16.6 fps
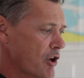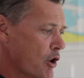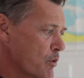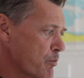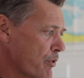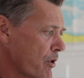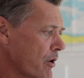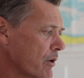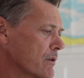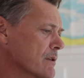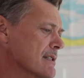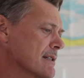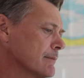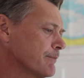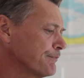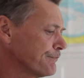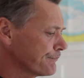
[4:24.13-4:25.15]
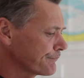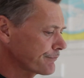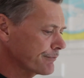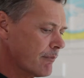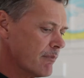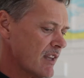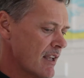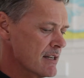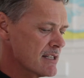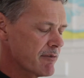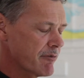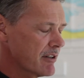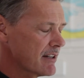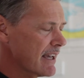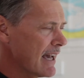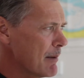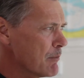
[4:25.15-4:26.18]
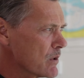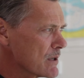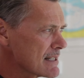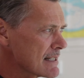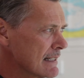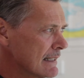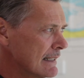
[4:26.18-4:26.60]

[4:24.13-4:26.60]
GoPros and different cameras,